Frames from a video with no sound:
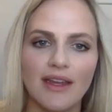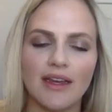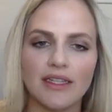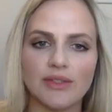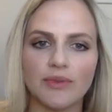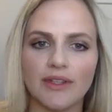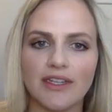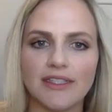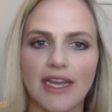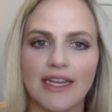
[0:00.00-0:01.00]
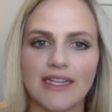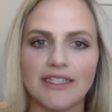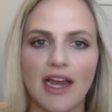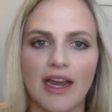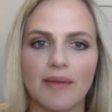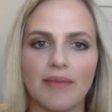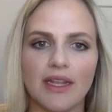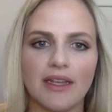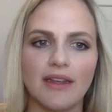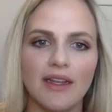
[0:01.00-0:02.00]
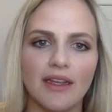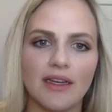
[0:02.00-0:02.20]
It's a really exciting time, and